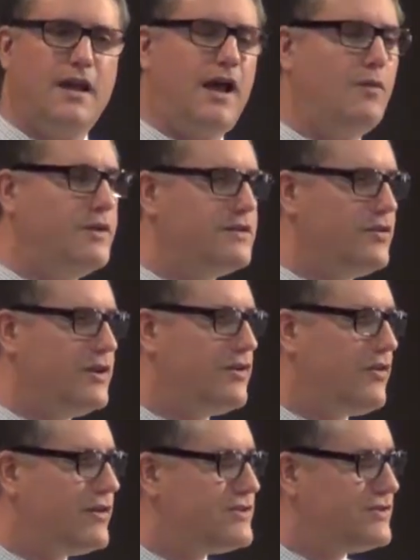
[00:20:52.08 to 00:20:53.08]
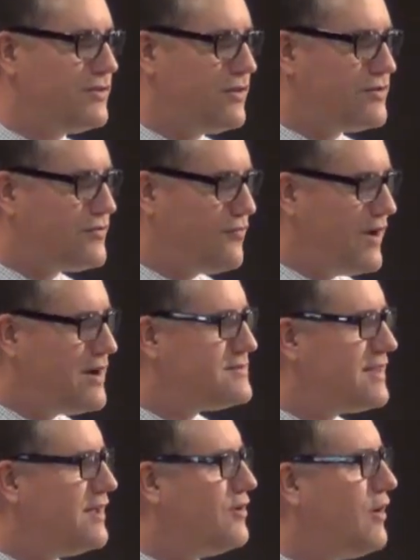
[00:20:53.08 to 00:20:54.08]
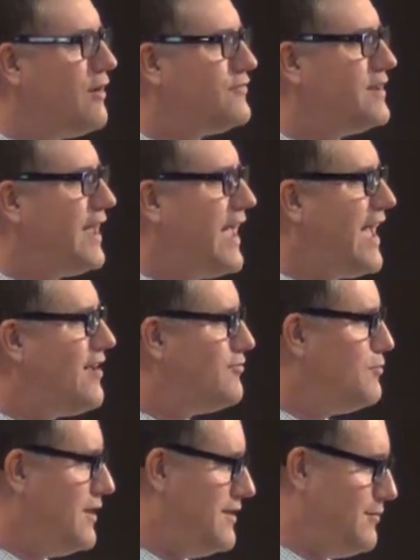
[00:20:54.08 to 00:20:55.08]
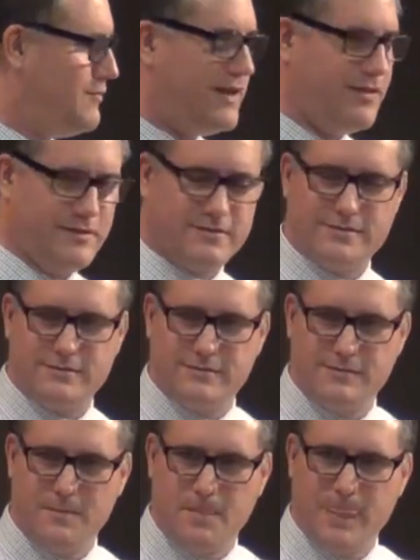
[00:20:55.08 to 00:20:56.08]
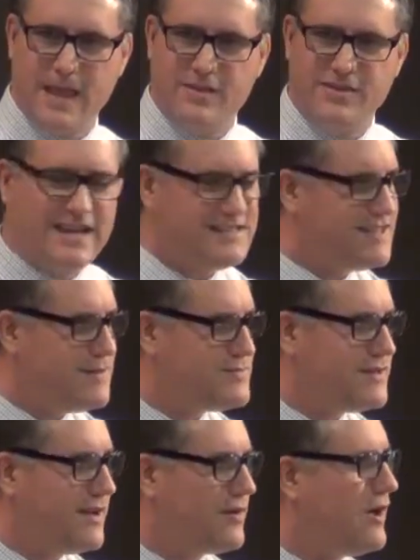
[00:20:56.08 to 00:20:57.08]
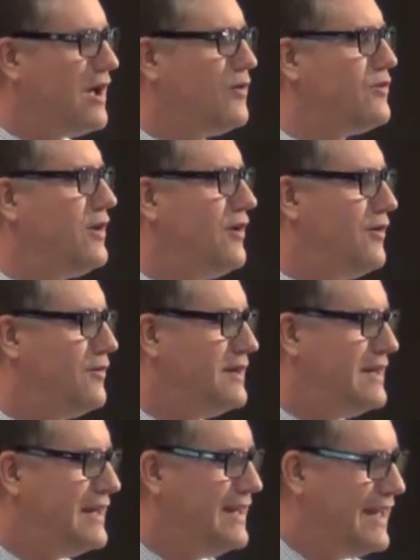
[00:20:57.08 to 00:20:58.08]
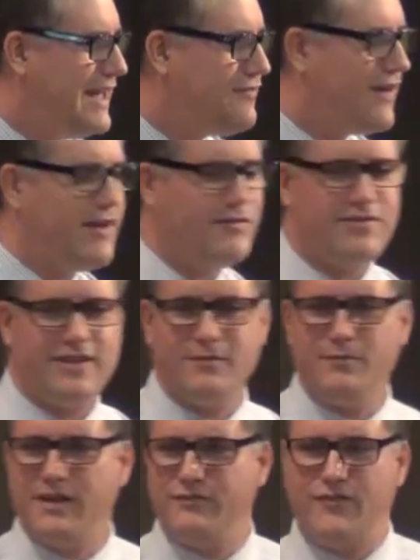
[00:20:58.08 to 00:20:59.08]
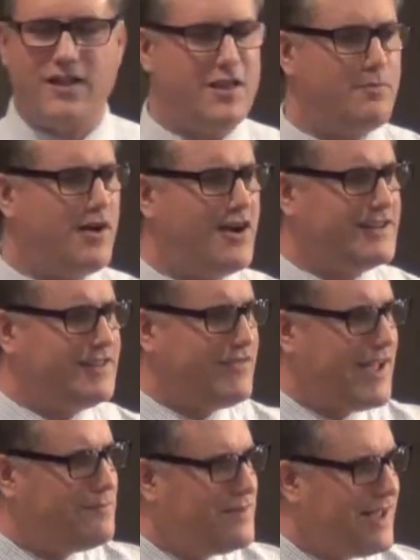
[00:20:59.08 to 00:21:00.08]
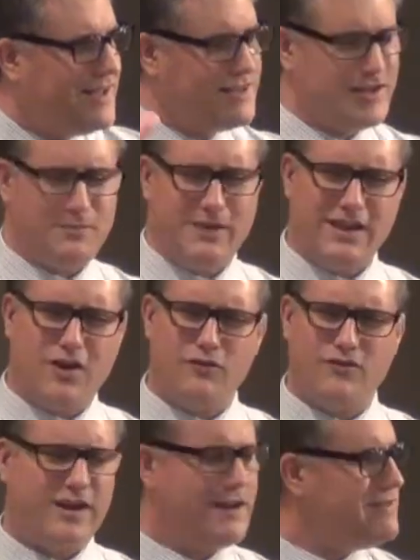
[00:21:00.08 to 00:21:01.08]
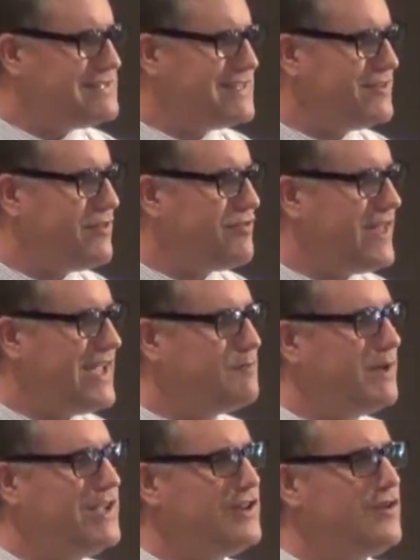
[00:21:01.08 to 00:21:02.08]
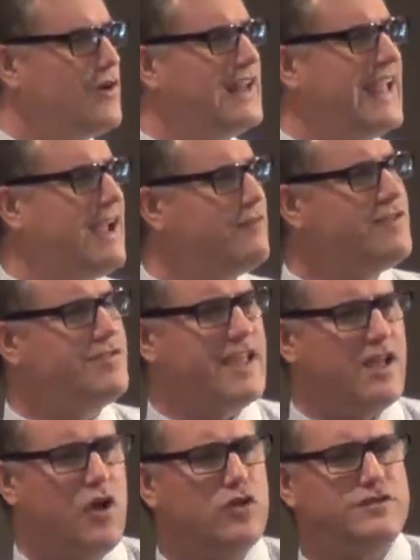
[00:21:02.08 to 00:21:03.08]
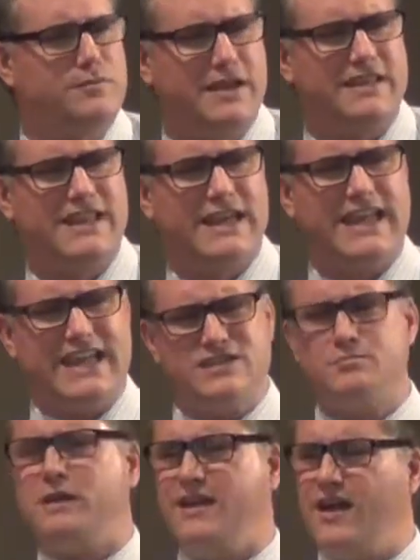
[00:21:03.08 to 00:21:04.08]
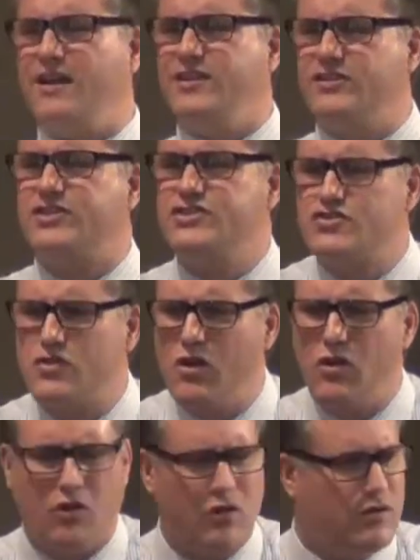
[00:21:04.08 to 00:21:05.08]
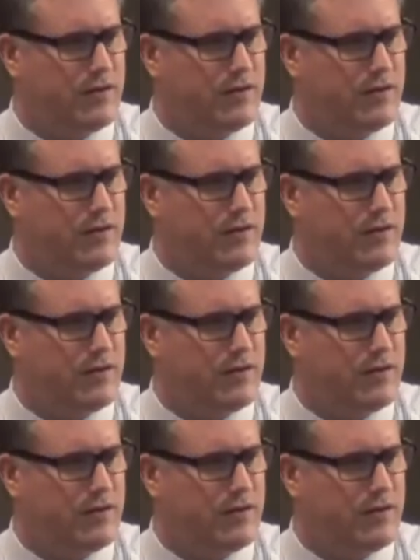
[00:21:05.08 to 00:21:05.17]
I want to encourage you, those fears that you often have, mothers, that it seems like, oh no, if everything might fall apart, if I'm not going to be over every single thing. But you know what? Everything ultimately is beyond your control.